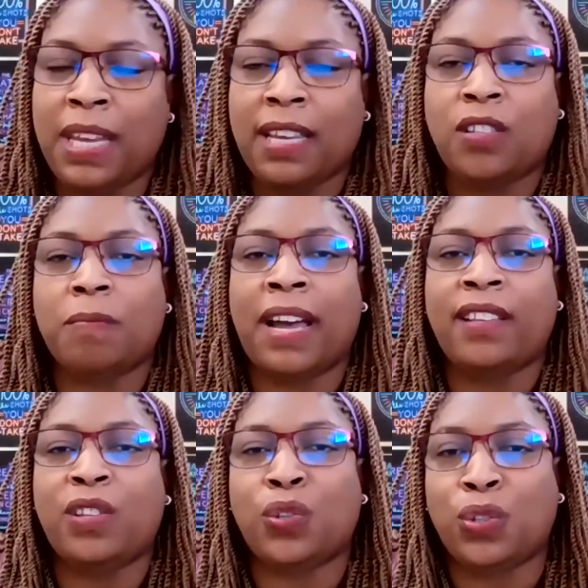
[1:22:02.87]
and I'm
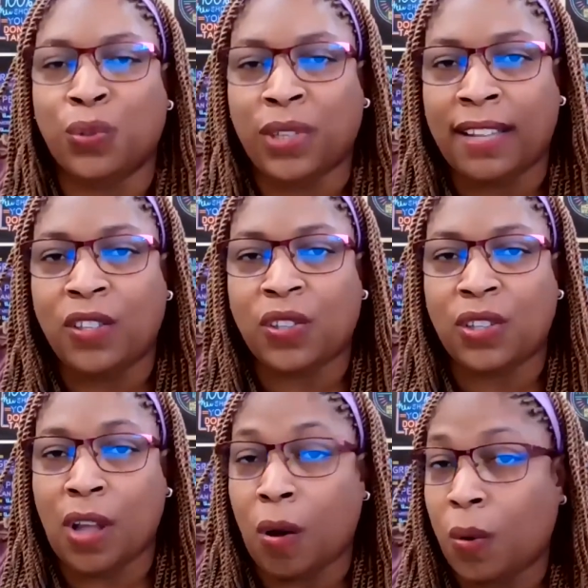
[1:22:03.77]
speaking to my
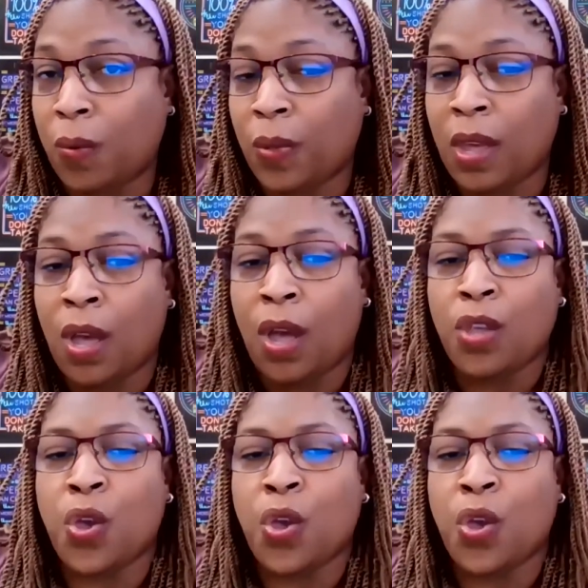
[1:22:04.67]
students now,